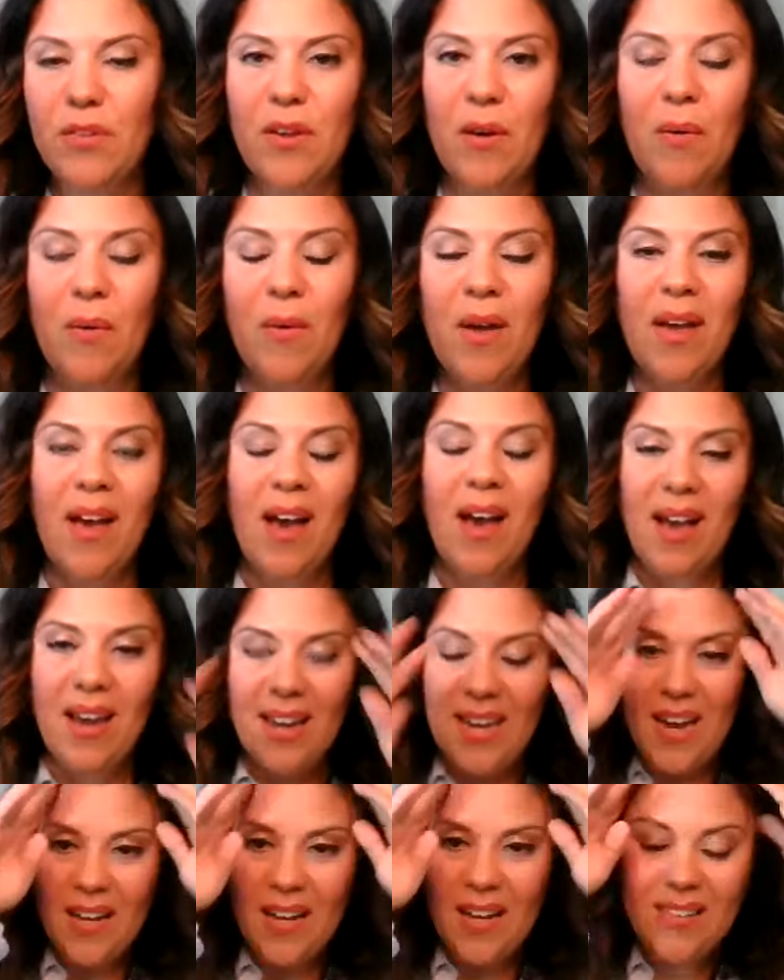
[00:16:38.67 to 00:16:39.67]
So
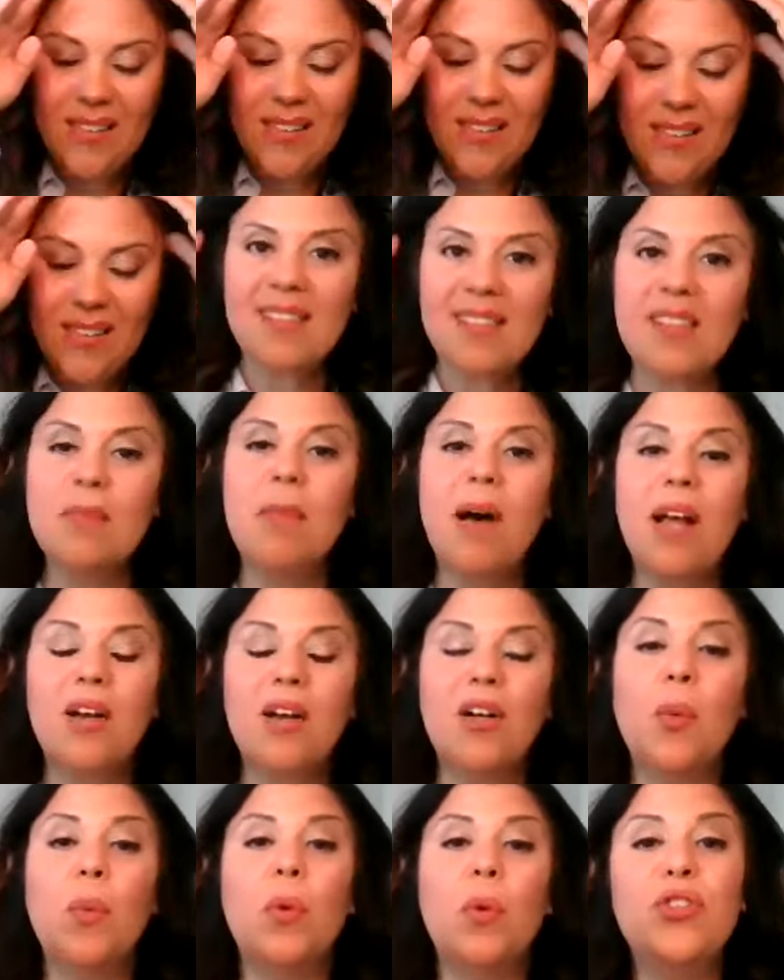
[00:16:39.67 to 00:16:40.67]
again, lots to
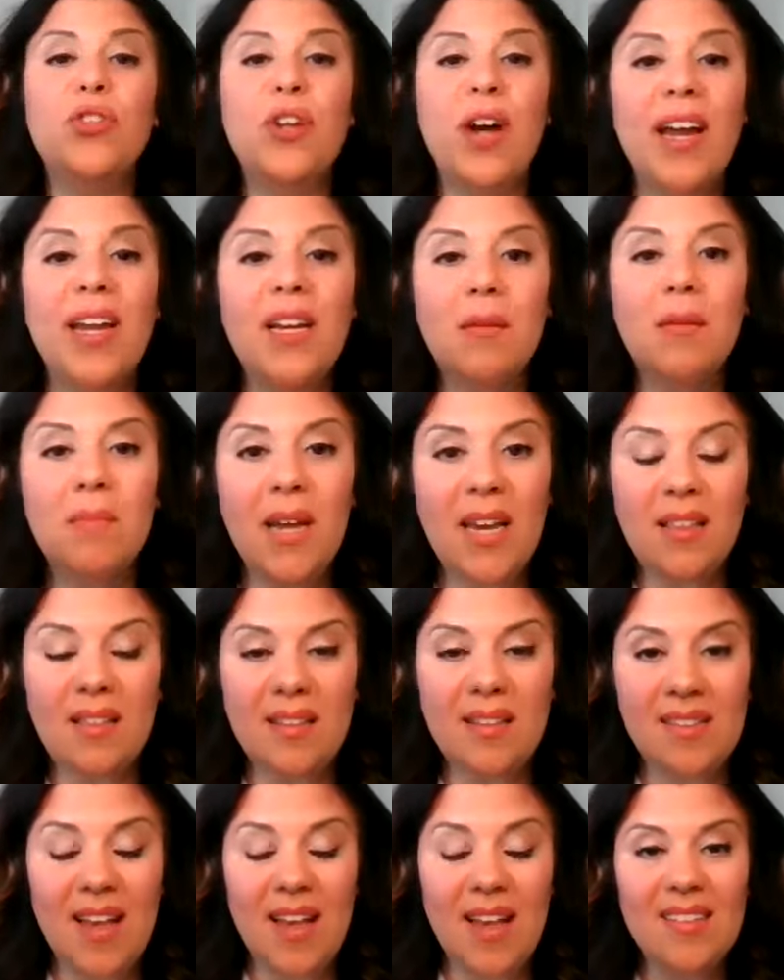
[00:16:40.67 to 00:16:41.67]
monitor. We're trying to make
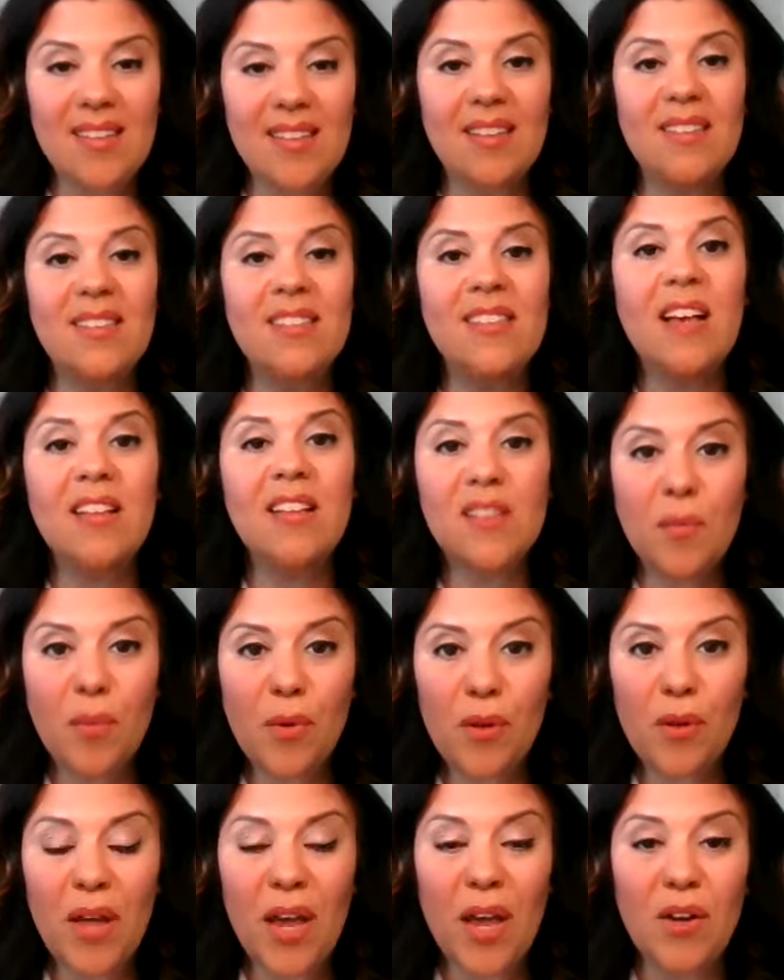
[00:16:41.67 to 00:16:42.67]
this as accessible
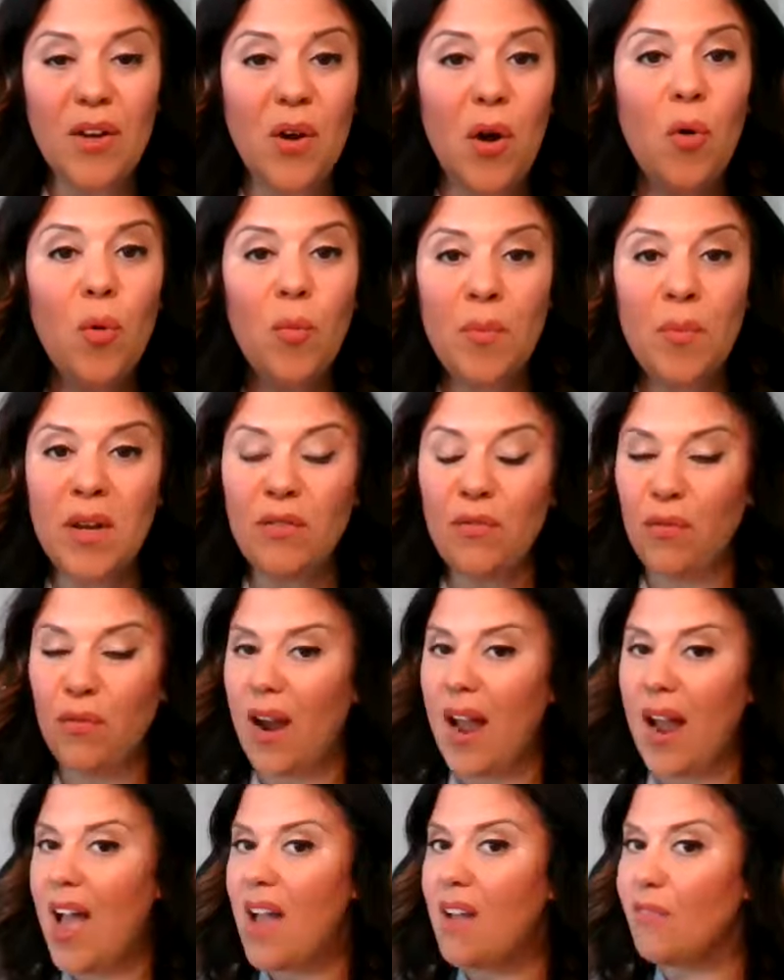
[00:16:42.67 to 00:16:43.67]
and open
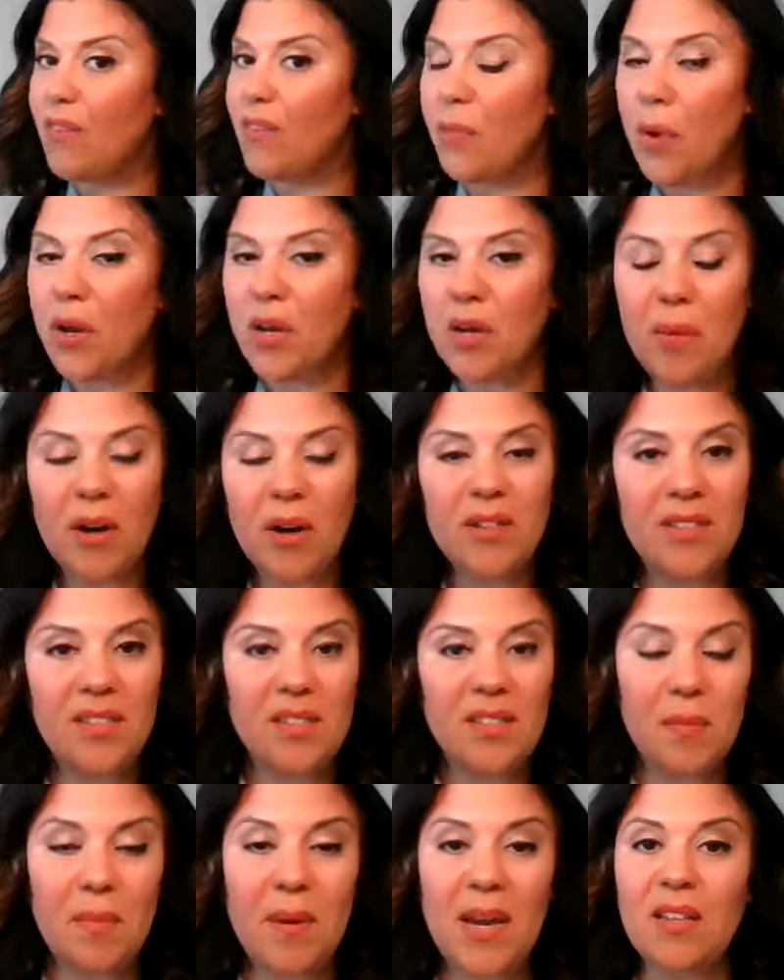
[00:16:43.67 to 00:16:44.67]
for everyone to
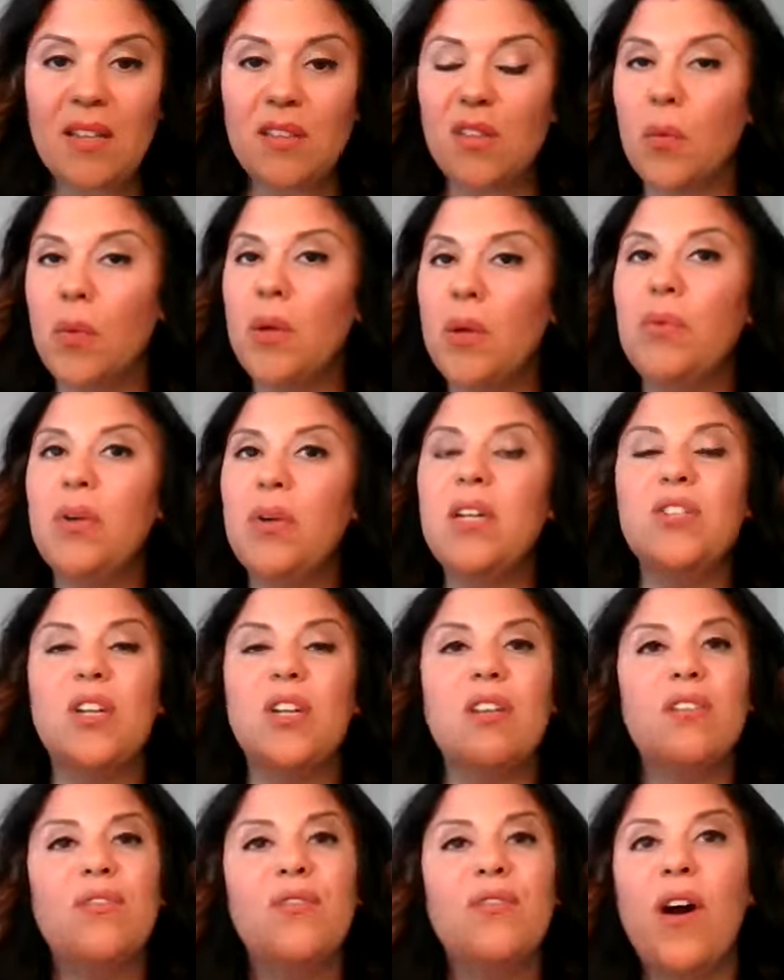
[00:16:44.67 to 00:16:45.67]
participate, so we reach
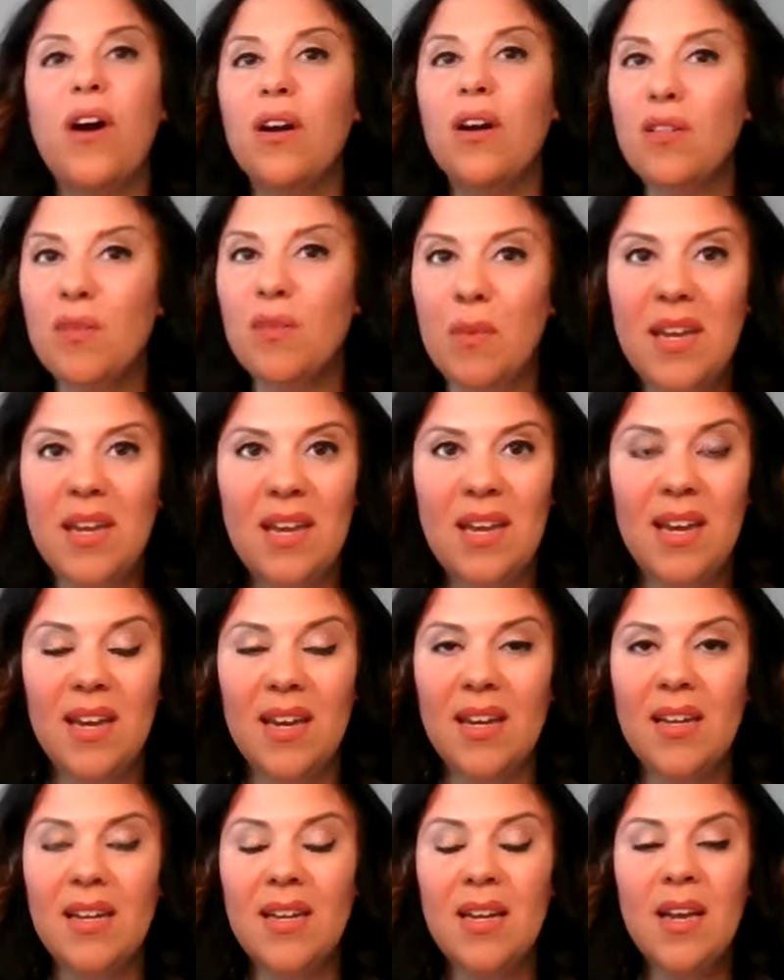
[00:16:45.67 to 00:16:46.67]
as far as we
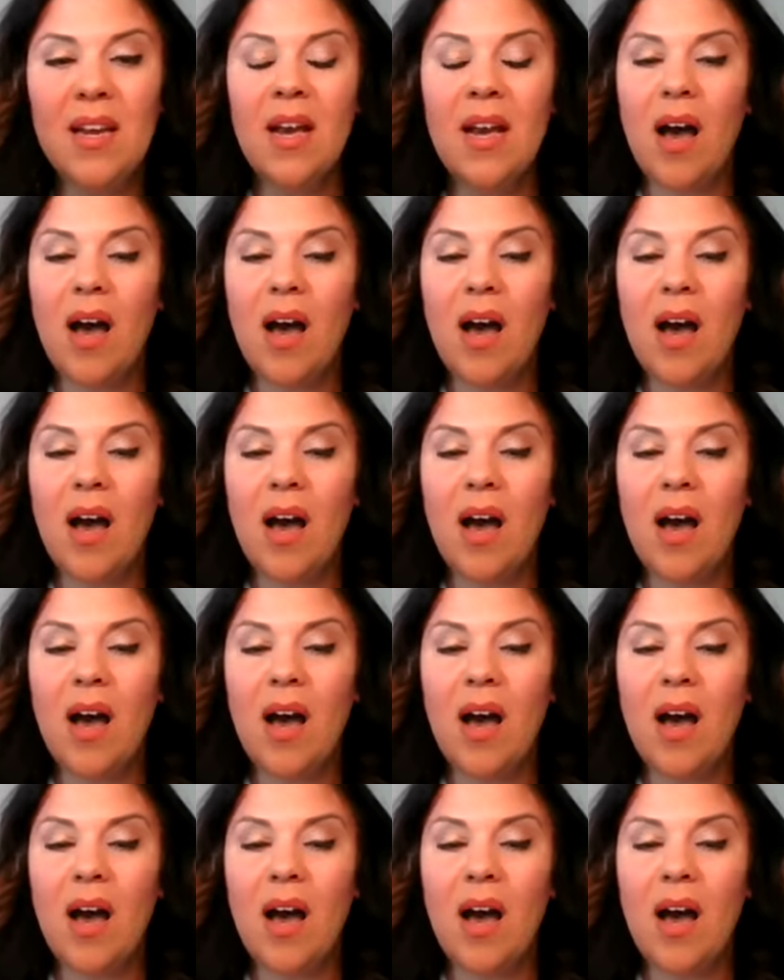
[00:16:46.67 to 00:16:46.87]
can.